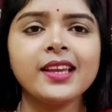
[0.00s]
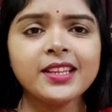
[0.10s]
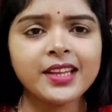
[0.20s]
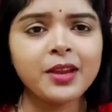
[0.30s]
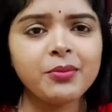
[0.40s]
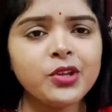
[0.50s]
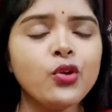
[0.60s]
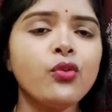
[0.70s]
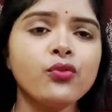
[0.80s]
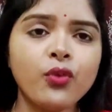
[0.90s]
It can be
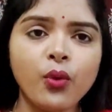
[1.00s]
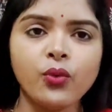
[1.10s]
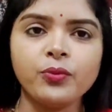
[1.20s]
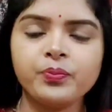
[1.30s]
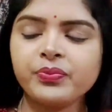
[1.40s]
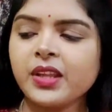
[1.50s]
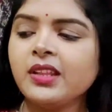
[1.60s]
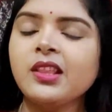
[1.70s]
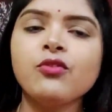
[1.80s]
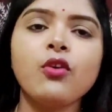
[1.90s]
your phone
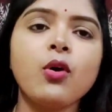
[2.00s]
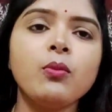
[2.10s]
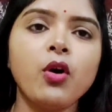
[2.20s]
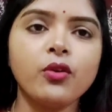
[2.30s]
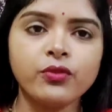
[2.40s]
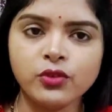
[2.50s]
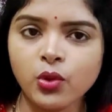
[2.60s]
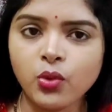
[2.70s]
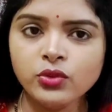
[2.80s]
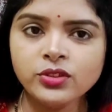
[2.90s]
in the form of
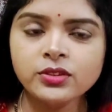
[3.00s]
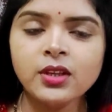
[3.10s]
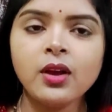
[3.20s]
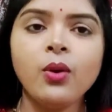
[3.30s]
notes,